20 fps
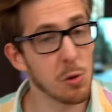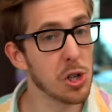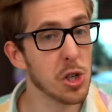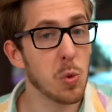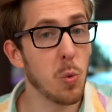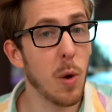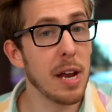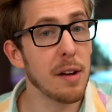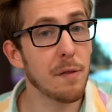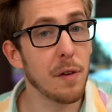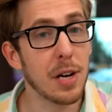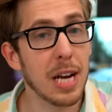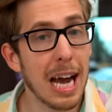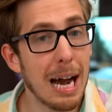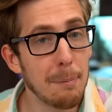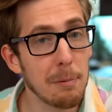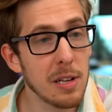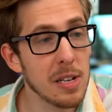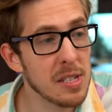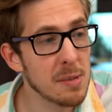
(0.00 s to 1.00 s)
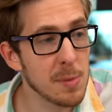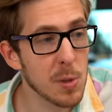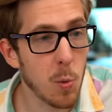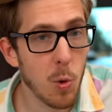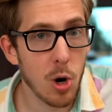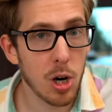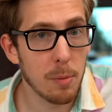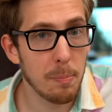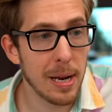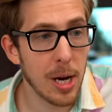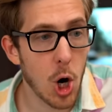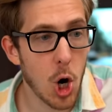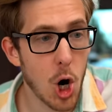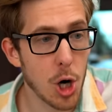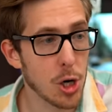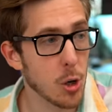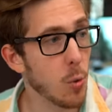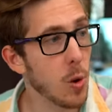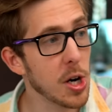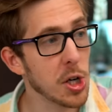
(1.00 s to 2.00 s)
we're just waiting for capitalism to work a bit
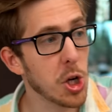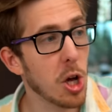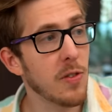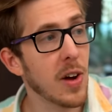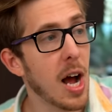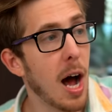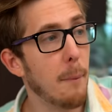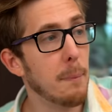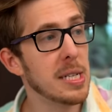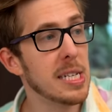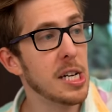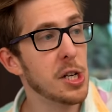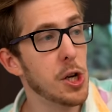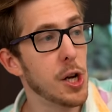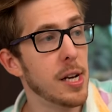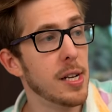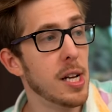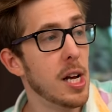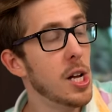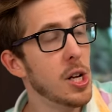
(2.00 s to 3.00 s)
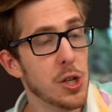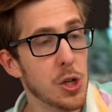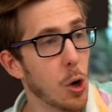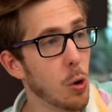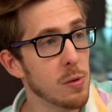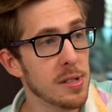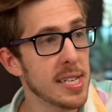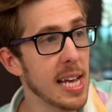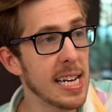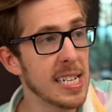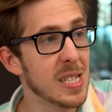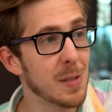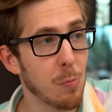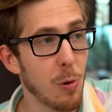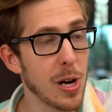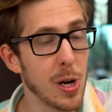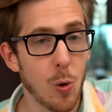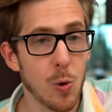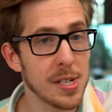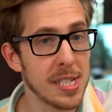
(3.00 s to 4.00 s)
harder. Where's all the competition? Don't say
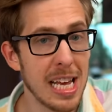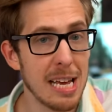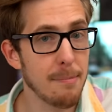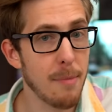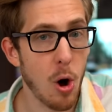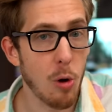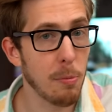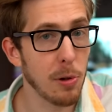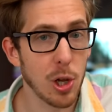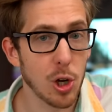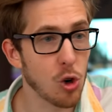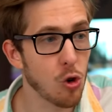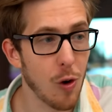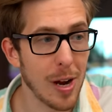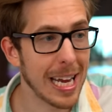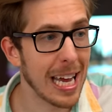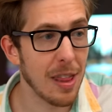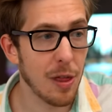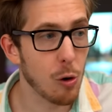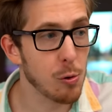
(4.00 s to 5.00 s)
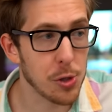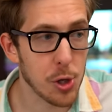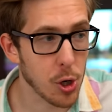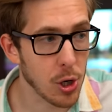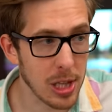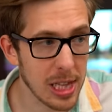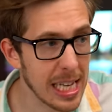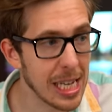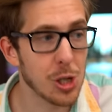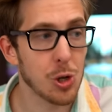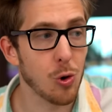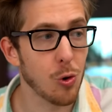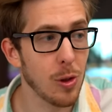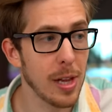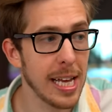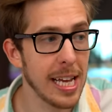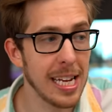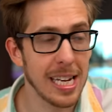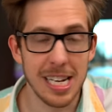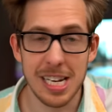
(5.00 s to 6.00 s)
Sprint or T-Mobile or Cricket. Those are
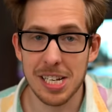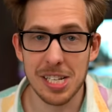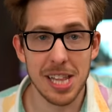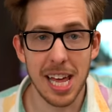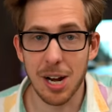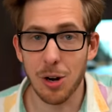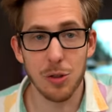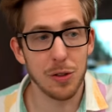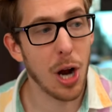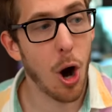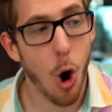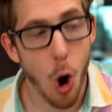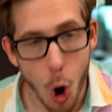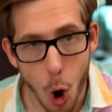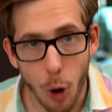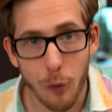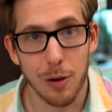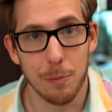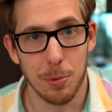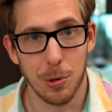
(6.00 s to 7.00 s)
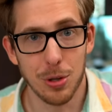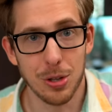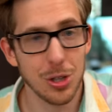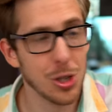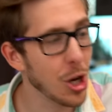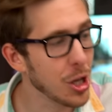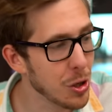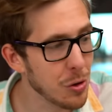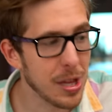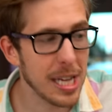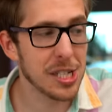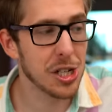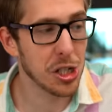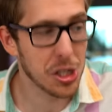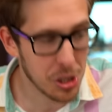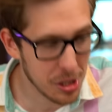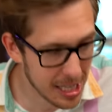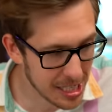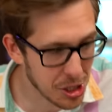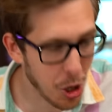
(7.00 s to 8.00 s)
literally, they don't, they're horrible. No, they
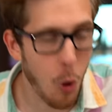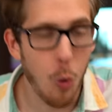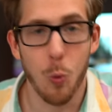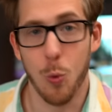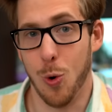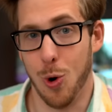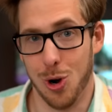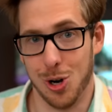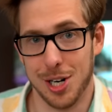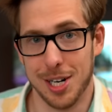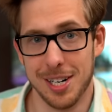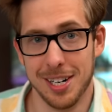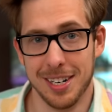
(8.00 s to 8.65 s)
just, they don't work.